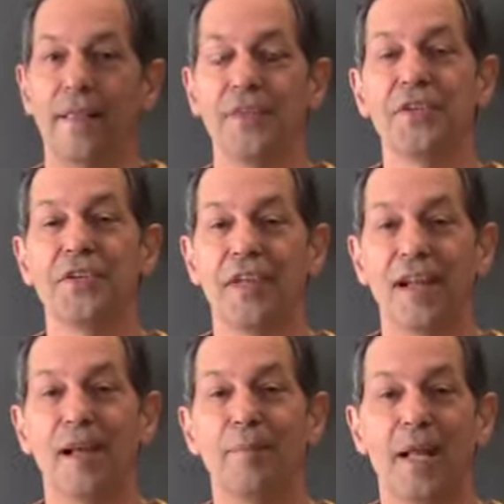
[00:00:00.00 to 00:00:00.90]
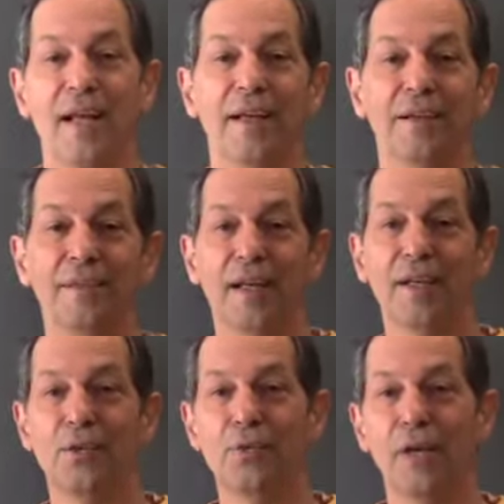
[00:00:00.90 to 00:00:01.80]
This is the neck blank I
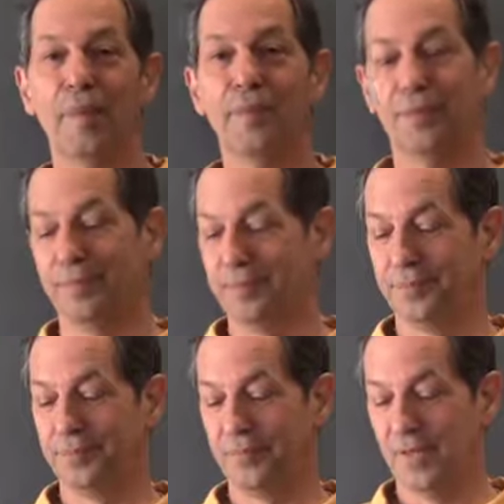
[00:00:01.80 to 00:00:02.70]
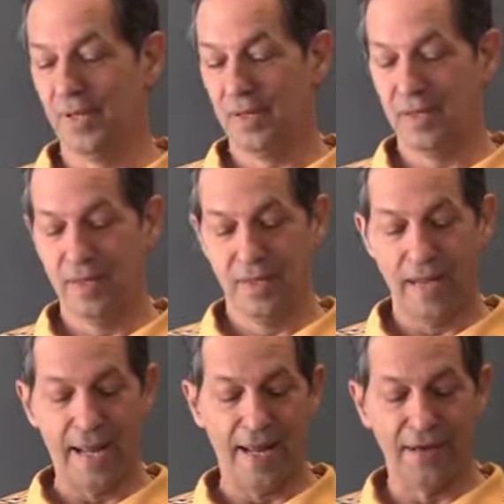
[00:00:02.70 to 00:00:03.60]
glued up,
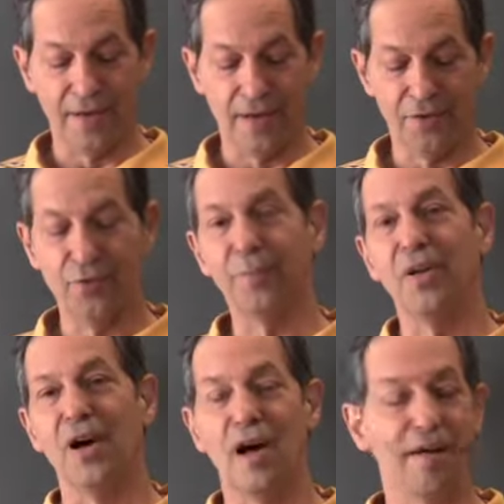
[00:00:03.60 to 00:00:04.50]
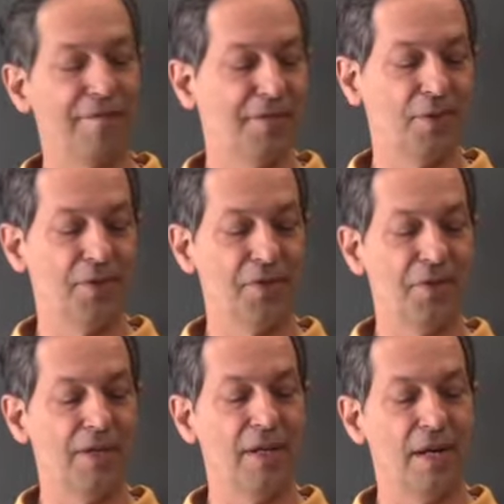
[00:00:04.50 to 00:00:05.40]
and I trimmed it off so it's
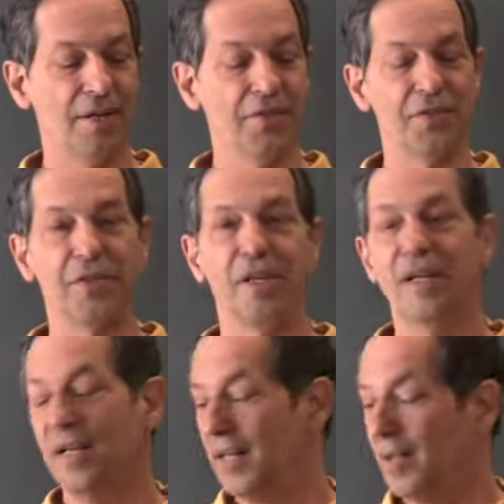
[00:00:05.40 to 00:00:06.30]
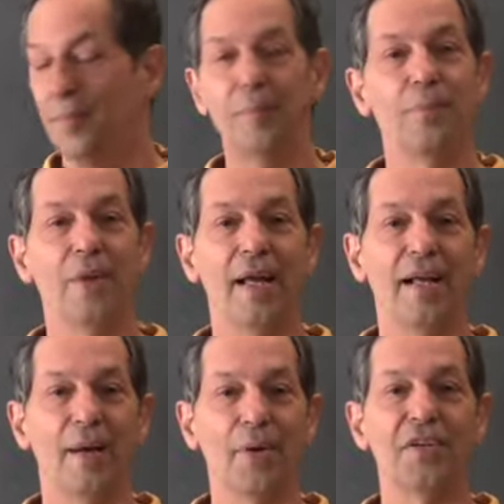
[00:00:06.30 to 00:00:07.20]
looking nice.
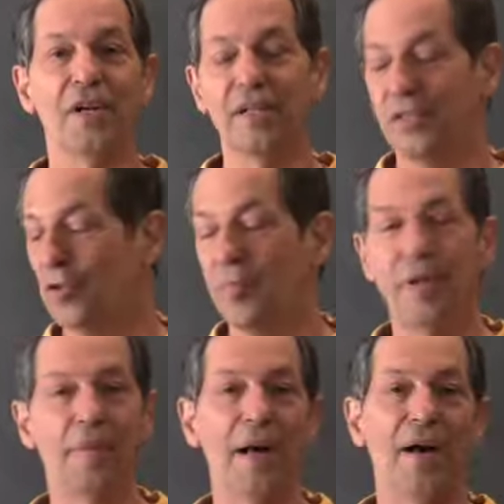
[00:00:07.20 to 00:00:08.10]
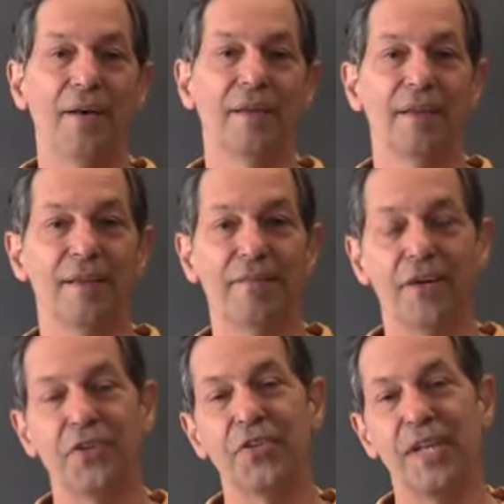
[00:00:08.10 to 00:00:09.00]
And I want to talk a little bit about the
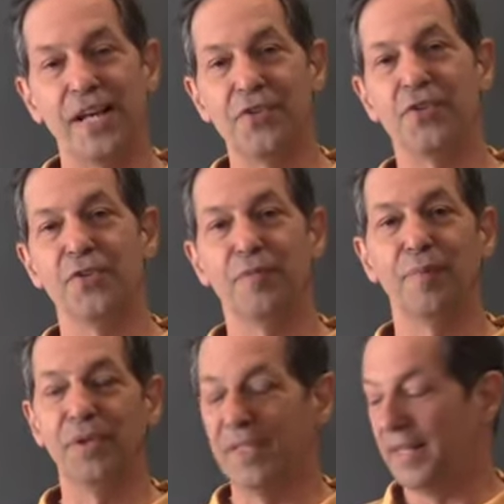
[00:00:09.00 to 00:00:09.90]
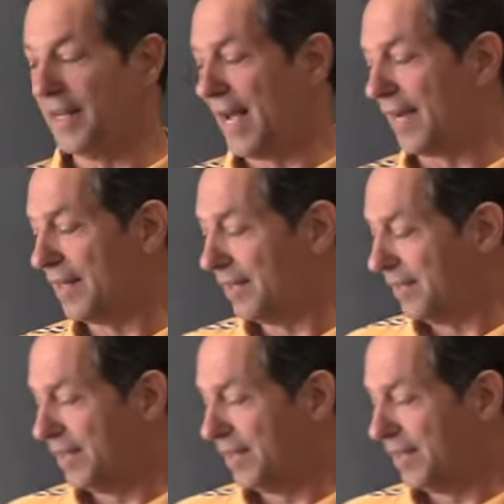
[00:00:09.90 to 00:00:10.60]
various stages of building a neck.